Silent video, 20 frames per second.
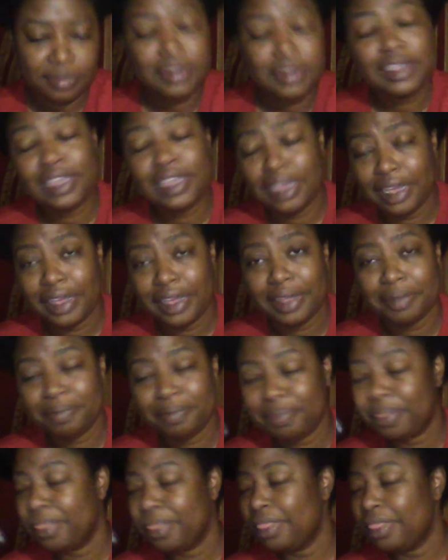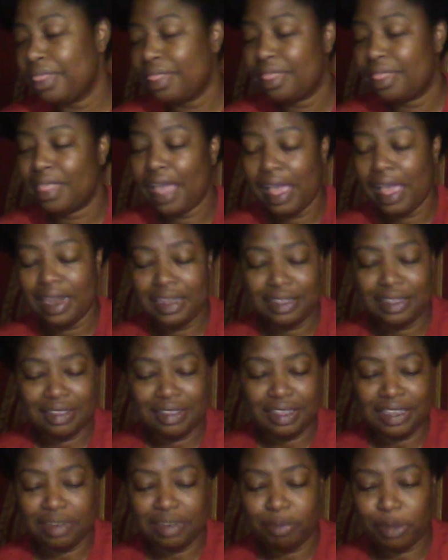Yeah. That is
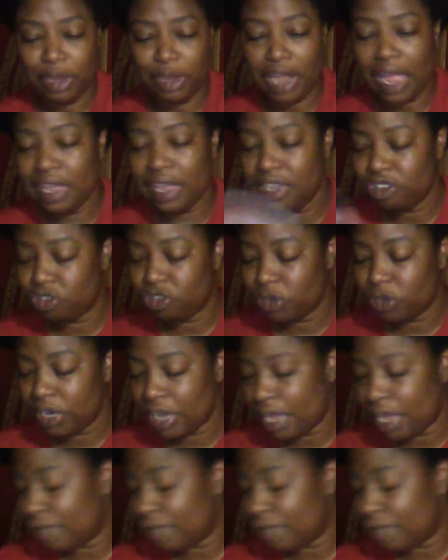it, but I enjoyed it.